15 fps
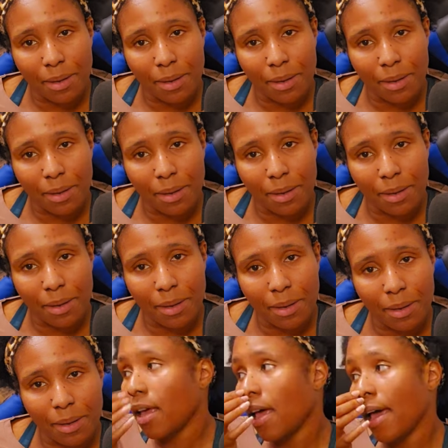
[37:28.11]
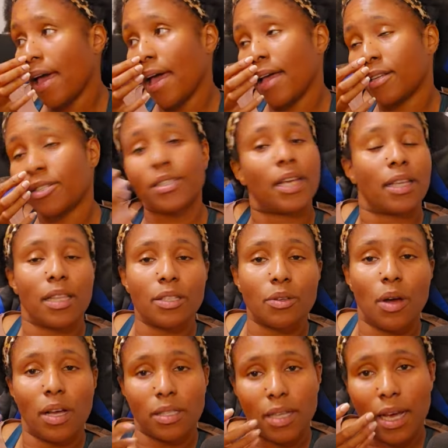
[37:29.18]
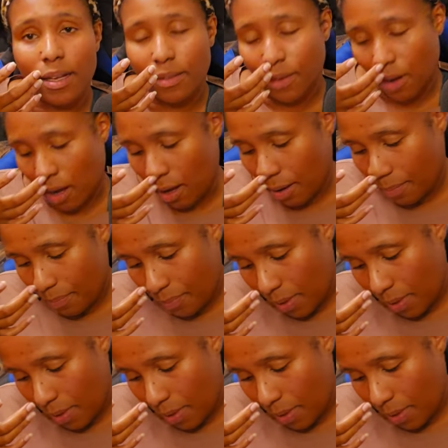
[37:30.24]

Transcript: What's going on? And she's like, Let's go outside and talk.